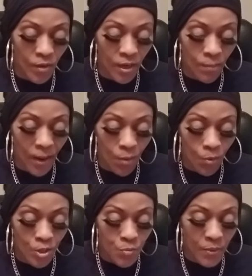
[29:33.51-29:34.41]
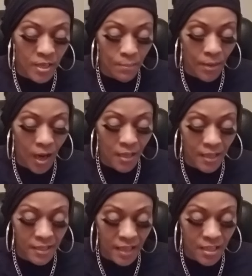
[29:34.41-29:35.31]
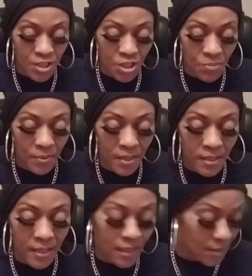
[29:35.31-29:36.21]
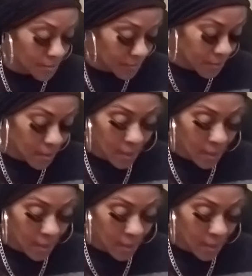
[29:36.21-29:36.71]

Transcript: everybody want to spin the block, they think it should have been them.